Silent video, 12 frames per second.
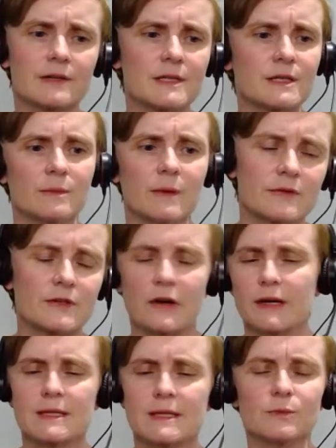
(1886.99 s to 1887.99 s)
and some have
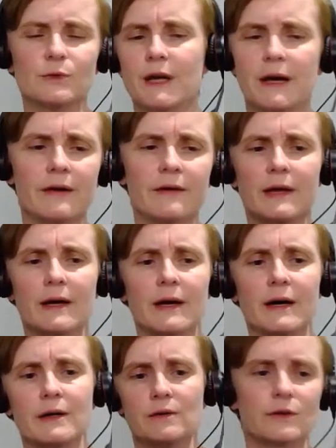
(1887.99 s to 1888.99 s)
strengths in one
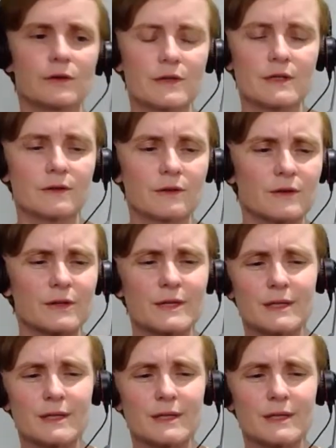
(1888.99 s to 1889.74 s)
area and others in others.